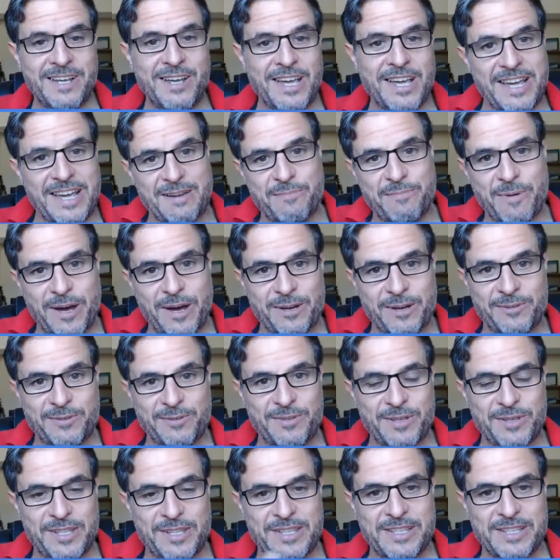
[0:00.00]

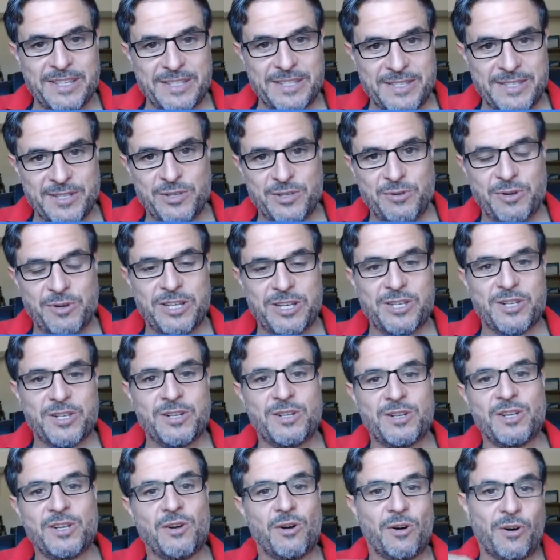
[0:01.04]
about the
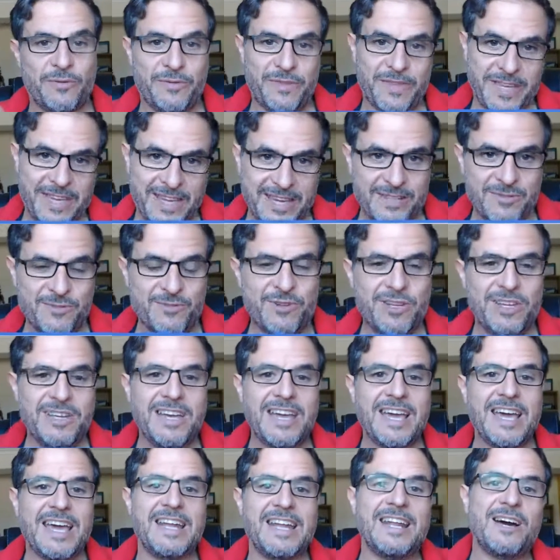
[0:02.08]
situation of the
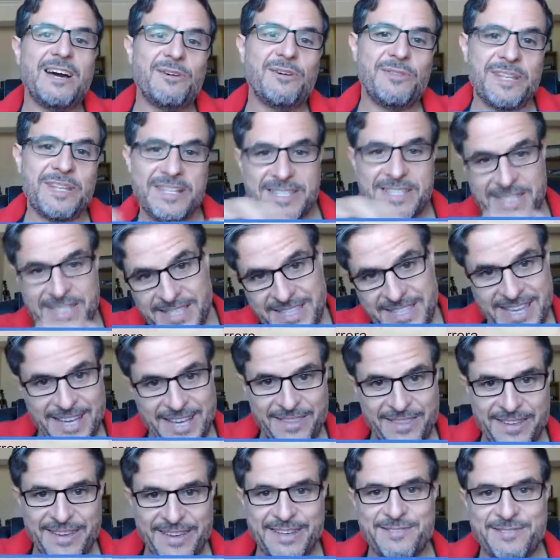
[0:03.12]
country and how they see the
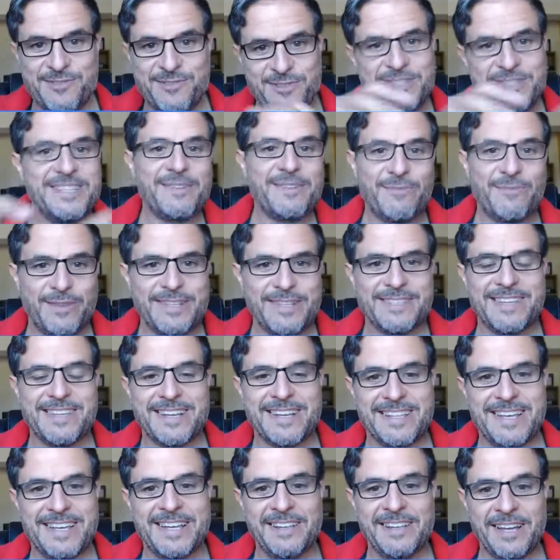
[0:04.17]
other countries and things
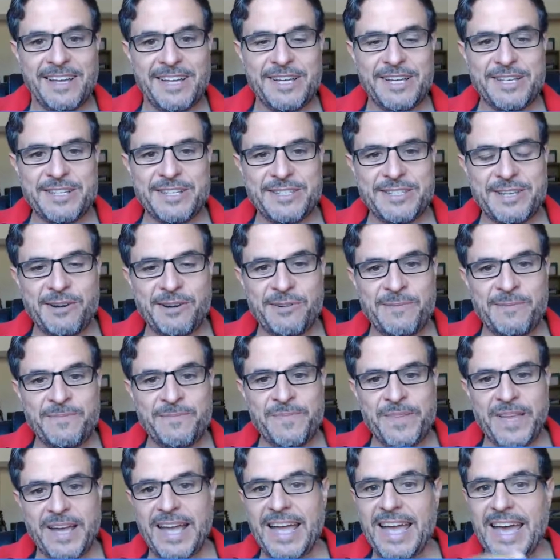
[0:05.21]
like that. So
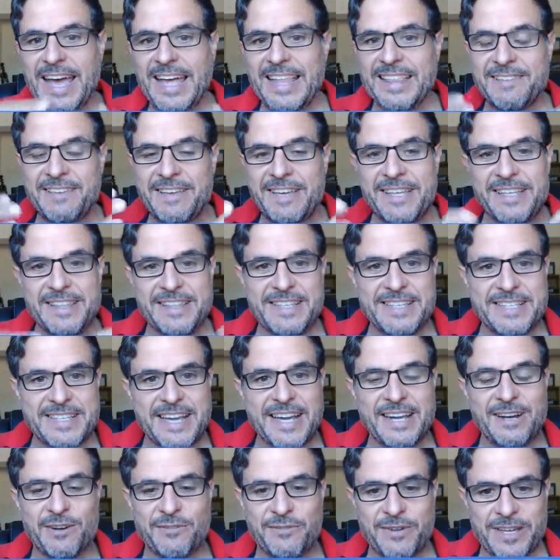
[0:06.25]
I had these
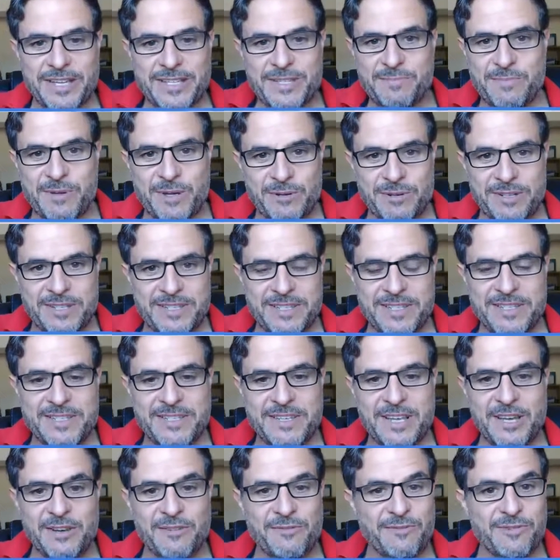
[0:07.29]
kind of
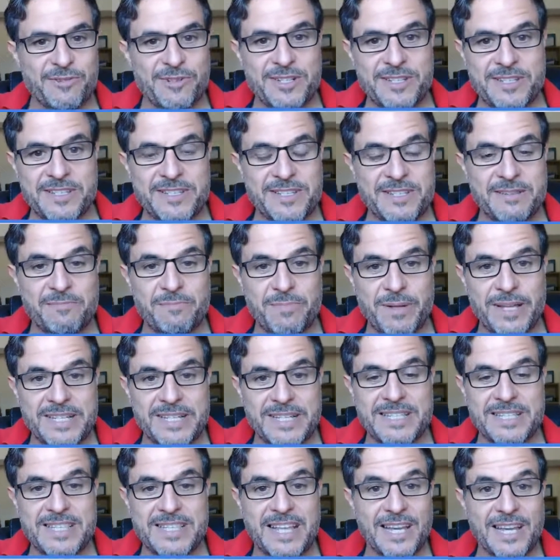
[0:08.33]
experiences, for instance, in
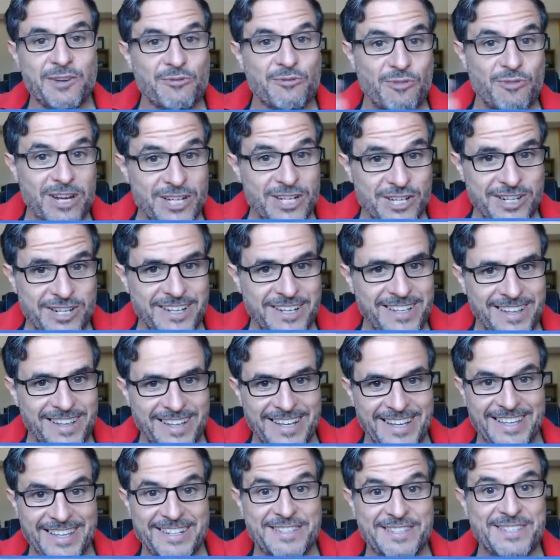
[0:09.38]
places like Russia,
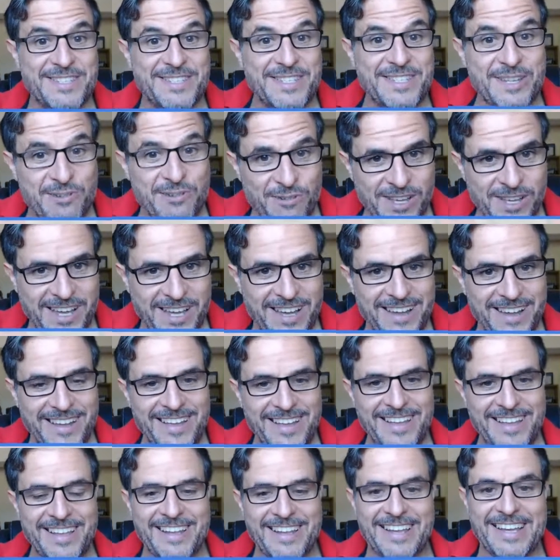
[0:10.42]
like in Syria,
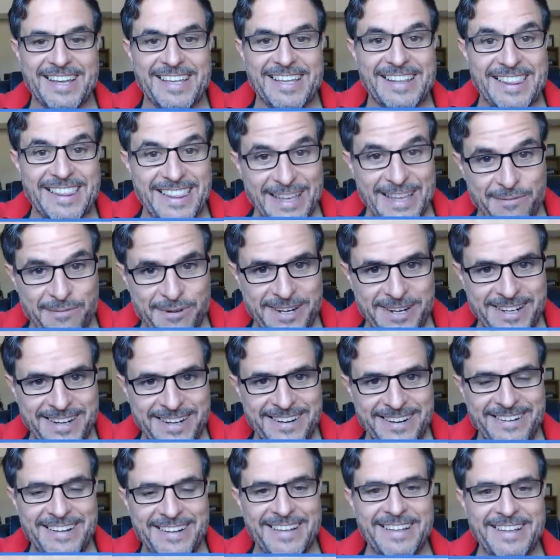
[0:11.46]
like in
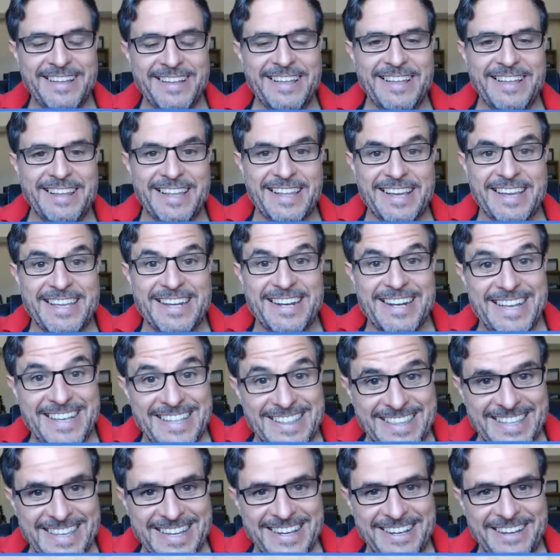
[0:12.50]
Lebanon, like in
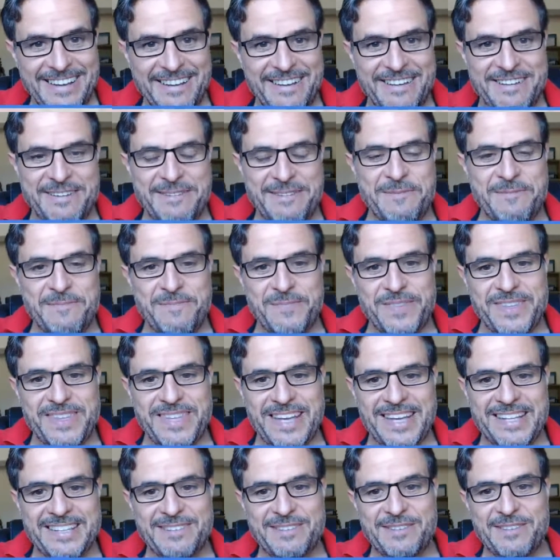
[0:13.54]
India,
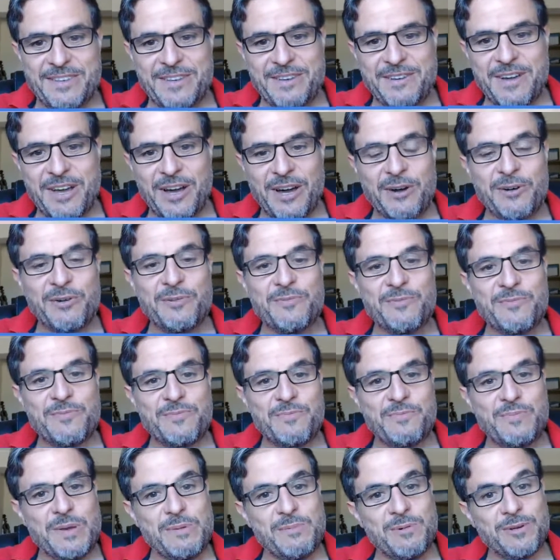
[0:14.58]
that how
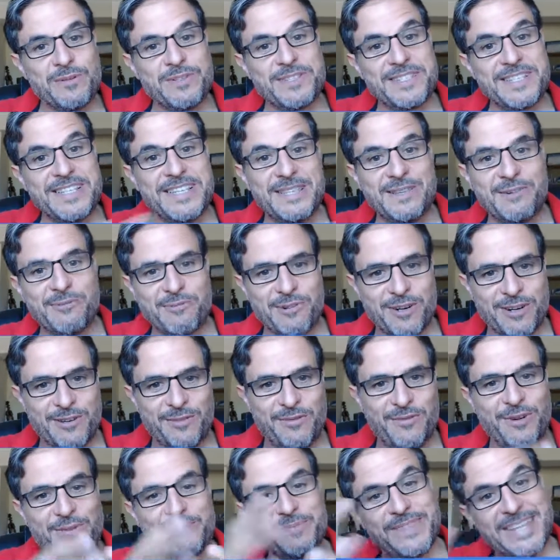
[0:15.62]
people see the
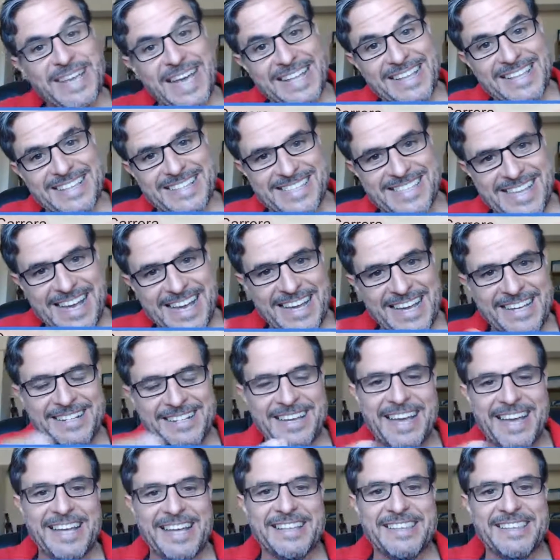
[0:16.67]
world from that side
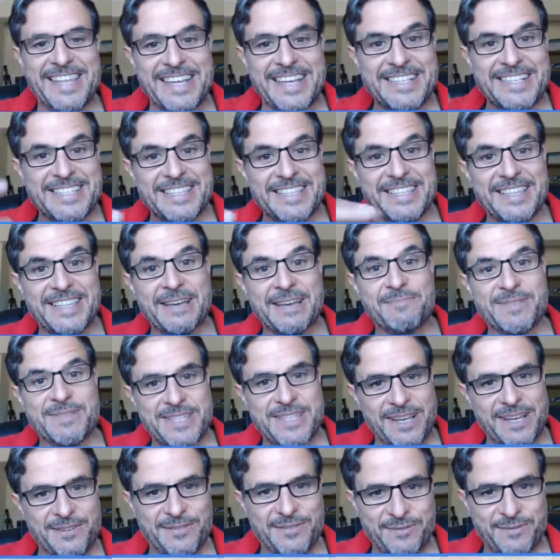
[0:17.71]
and they see
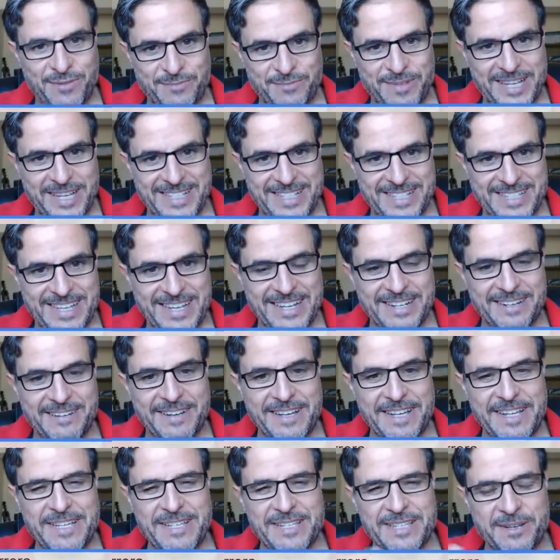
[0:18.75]
themselves from that side.
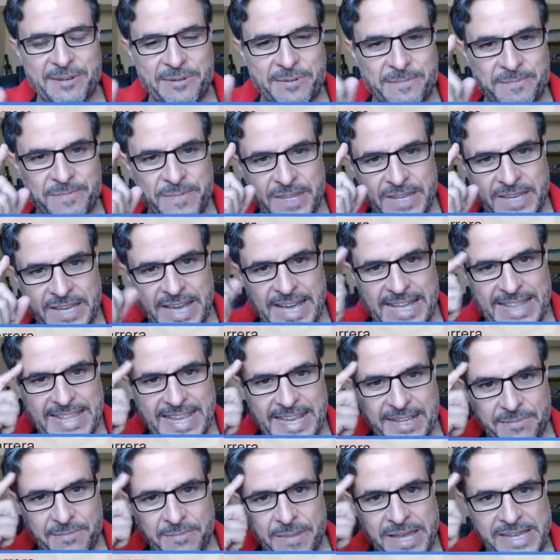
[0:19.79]
So, and
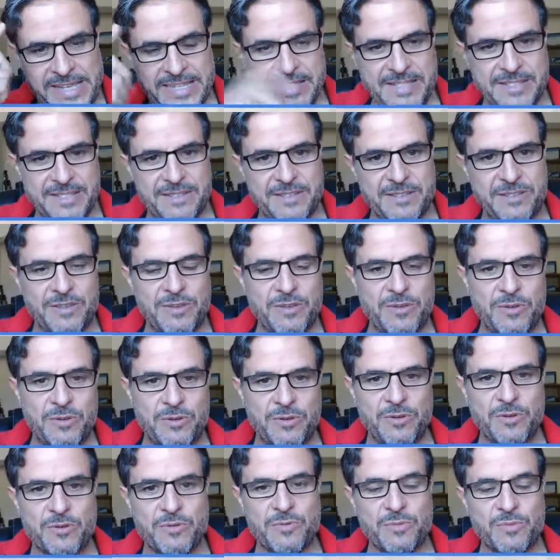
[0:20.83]
that makes
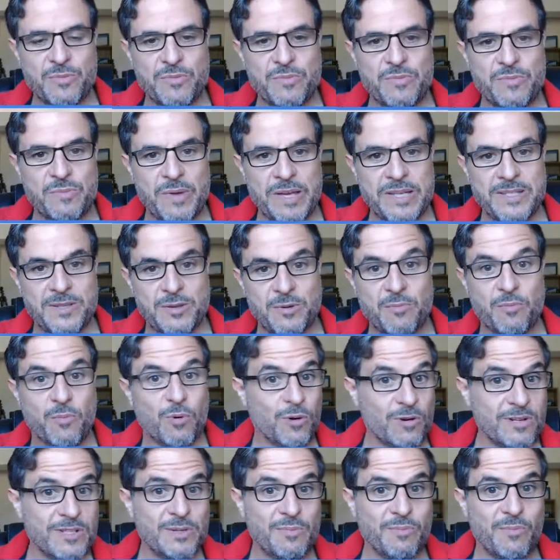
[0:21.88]
you
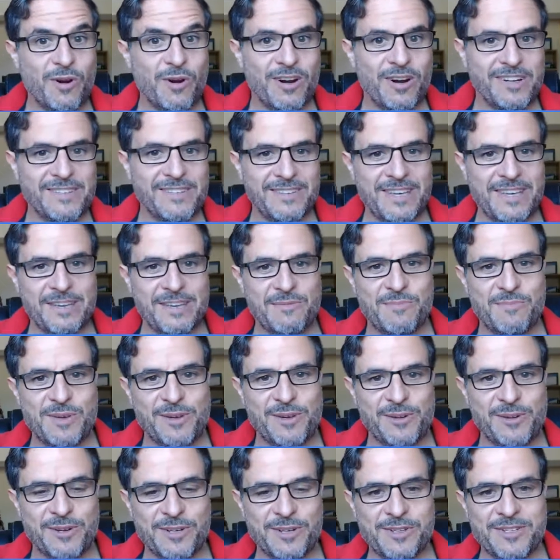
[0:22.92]
more smart,
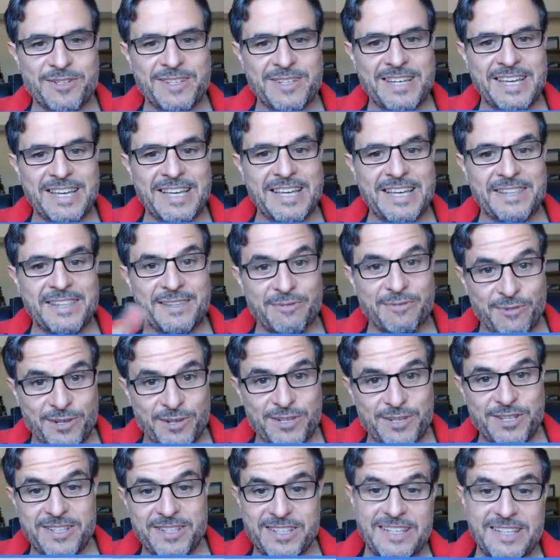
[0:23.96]
because
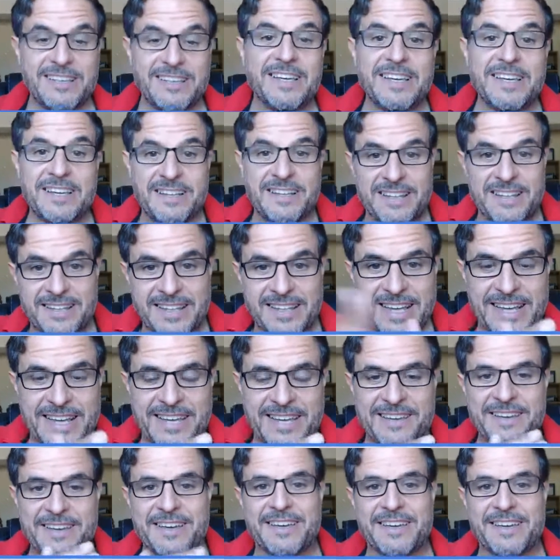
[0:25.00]
diversity, like